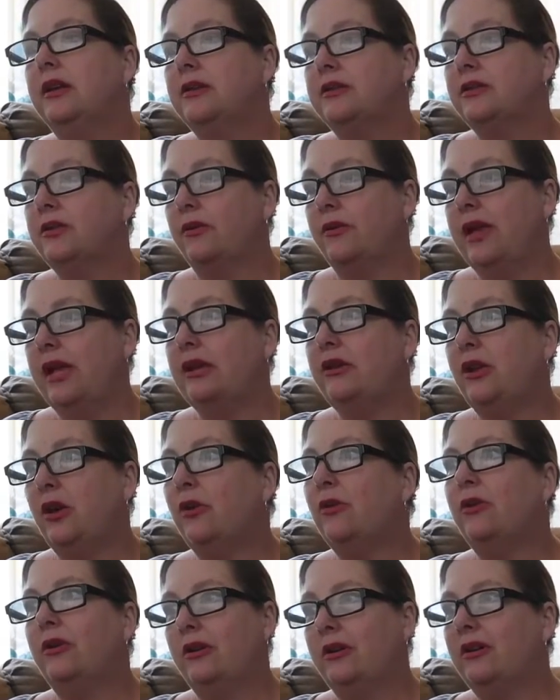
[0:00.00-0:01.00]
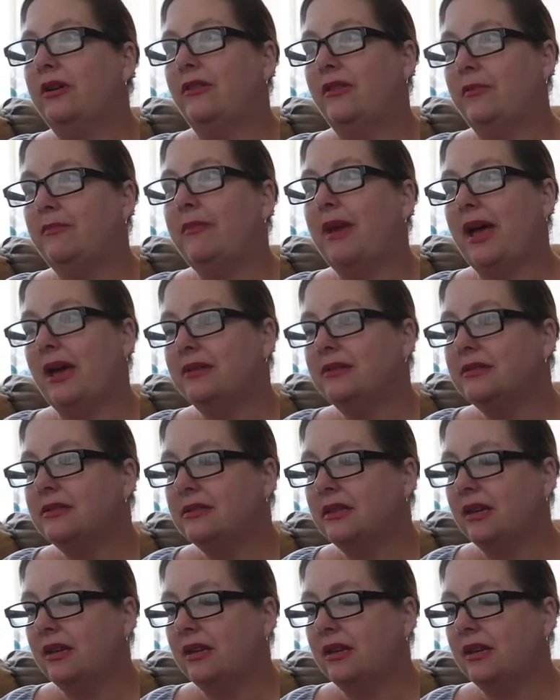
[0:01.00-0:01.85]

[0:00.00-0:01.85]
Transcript: So they know her the best,